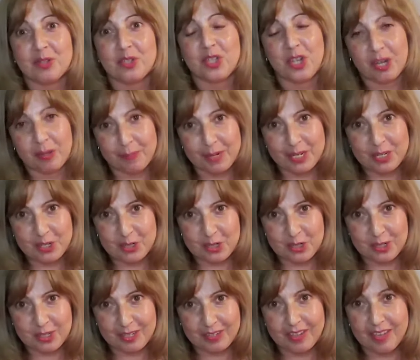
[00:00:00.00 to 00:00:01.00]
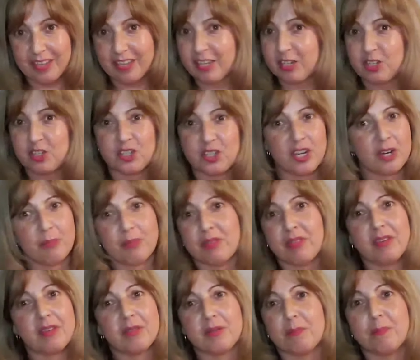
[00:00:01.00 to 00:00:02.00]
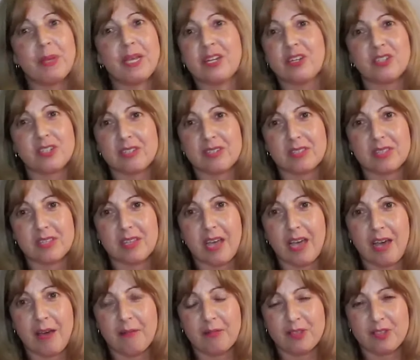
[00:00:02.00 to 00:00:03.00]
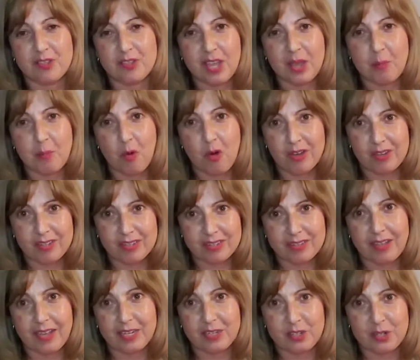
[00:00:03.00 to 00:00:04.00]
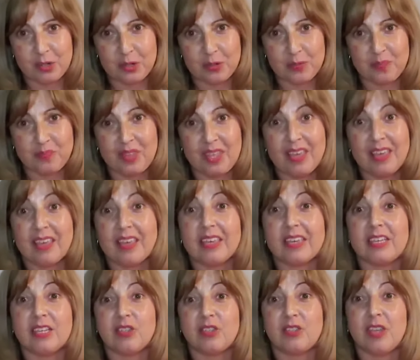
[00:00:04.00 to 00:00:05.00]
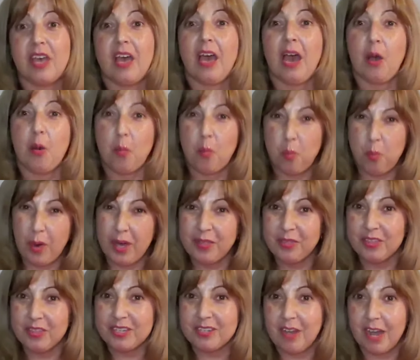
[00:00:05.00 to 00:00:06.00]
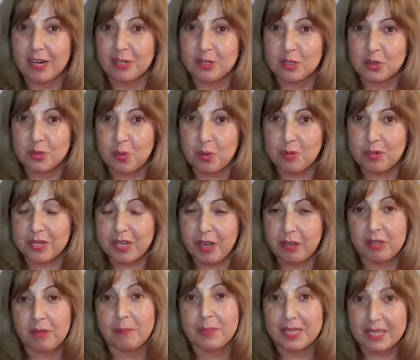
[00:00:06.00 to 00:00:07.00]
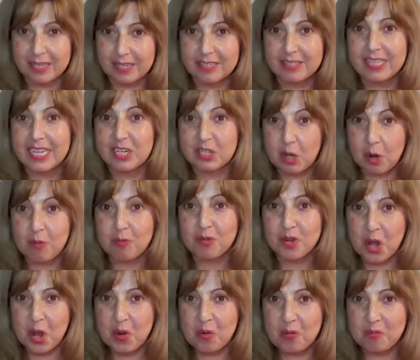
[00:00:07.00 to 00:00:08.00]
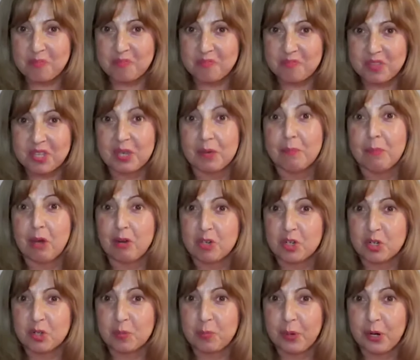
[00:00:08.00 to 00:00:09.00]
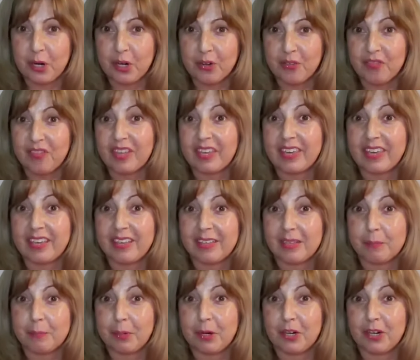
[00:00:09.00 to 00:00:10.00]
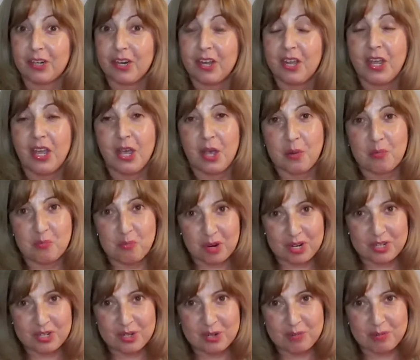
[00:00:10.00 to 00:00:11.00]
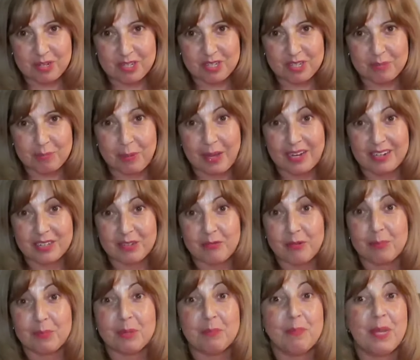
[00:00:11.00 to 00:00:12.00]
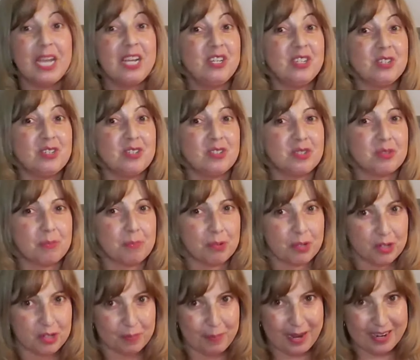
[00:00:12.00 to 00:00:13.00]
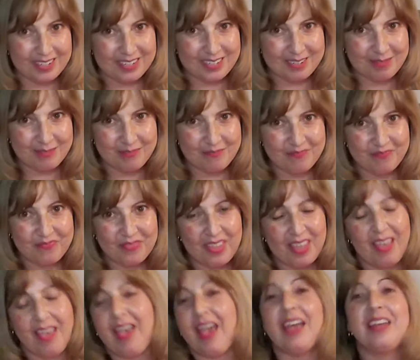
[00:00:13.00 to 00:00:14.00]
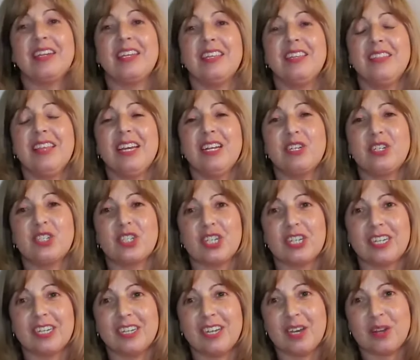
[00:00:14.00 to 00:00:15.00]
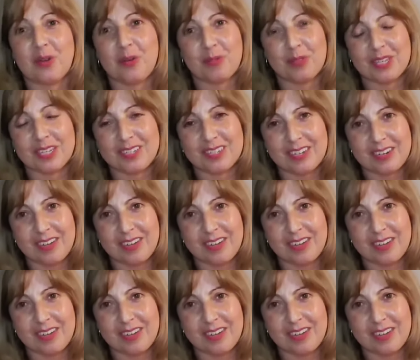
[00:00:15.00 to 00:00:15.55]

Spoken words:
share my journey, and share with other patients that have the same walk as I do, is what the doctors won't tell you because they don't know. The emotional part, the healing part, and what to expect from a patient's perspective. And in that journey, not only